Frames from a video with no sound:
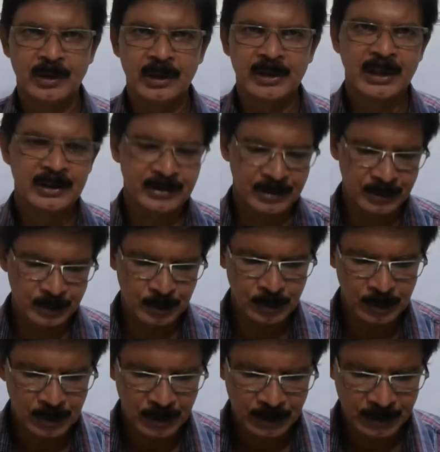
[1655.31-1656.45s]
He tells her to
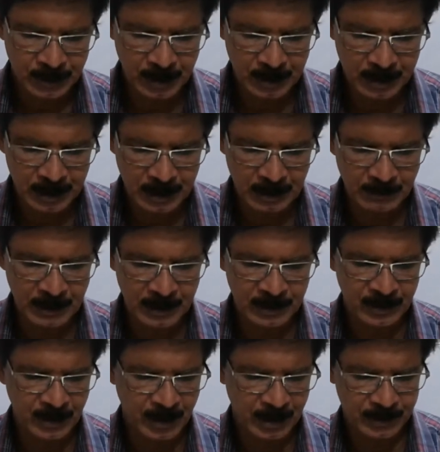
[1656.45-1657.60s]
sit in a very
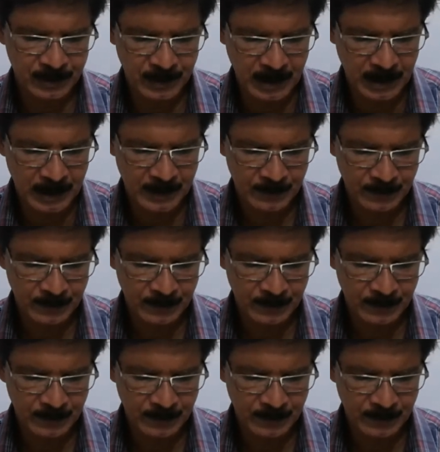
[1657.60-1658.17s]
serious way.